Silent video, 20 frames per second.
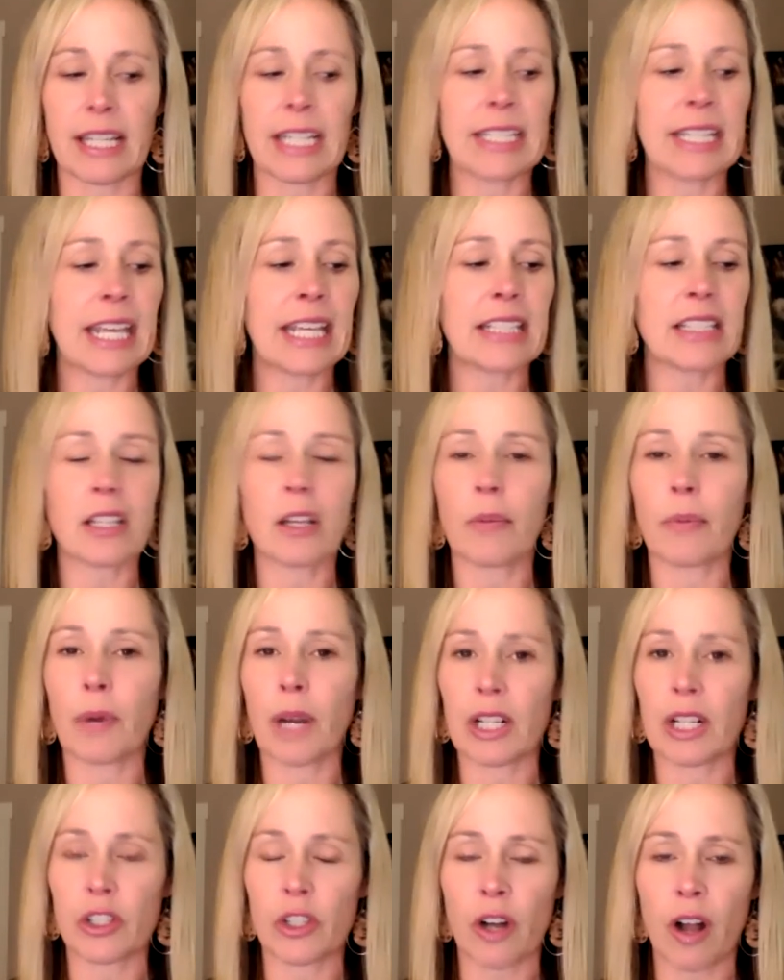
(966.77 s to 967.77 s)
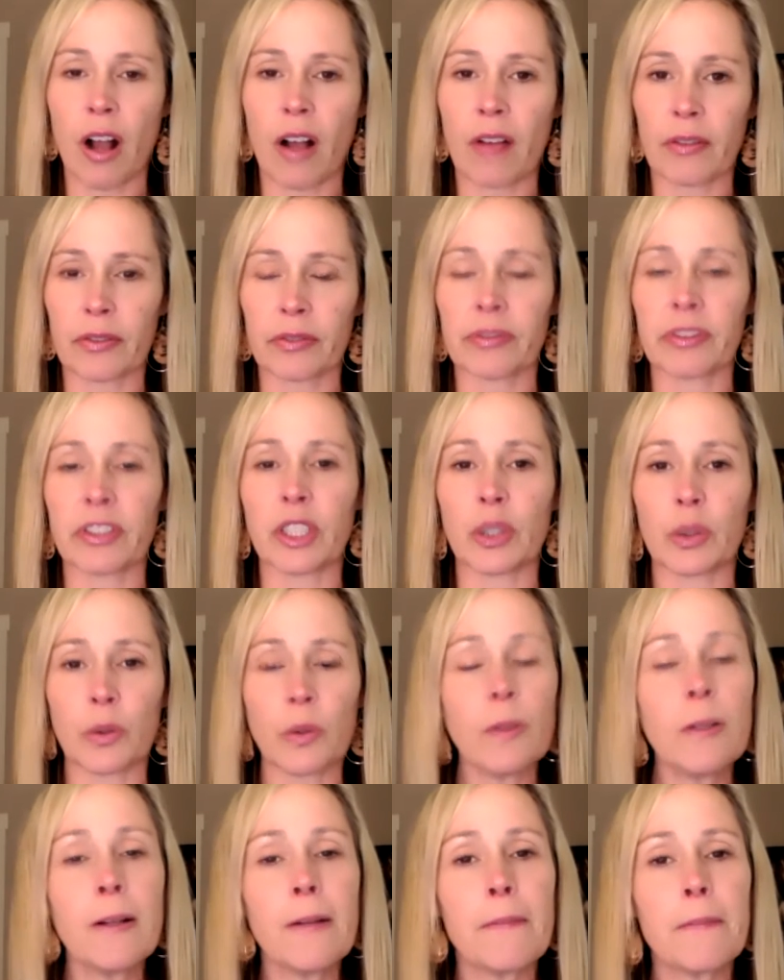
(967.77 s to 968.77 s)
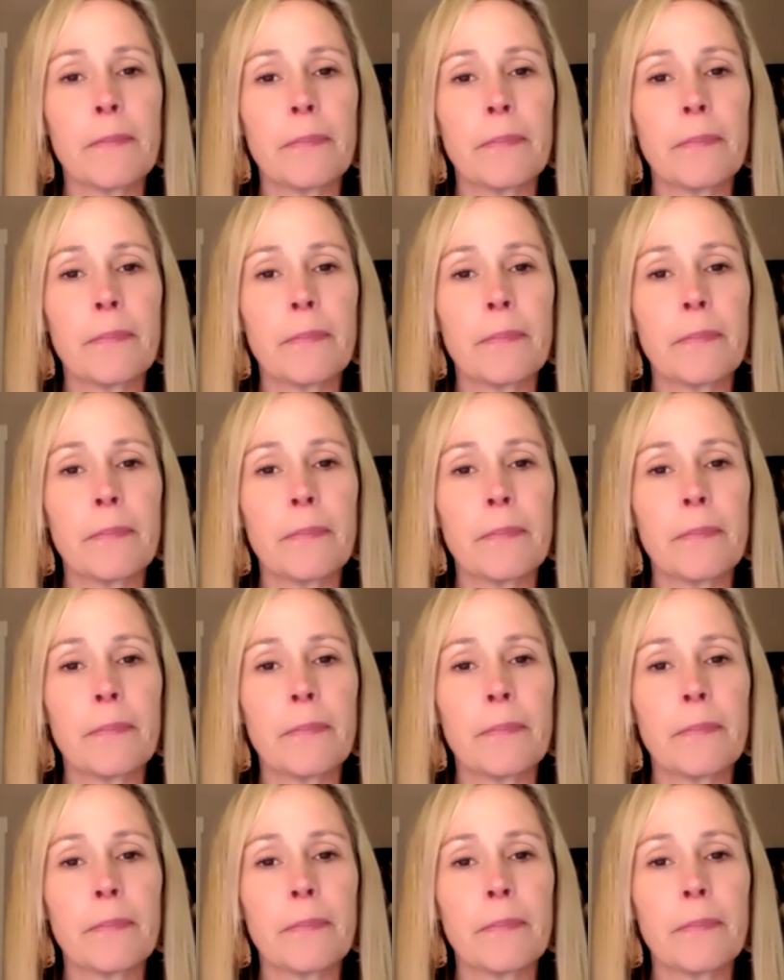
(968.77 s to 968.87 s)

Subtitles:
It takes the pressure off of you,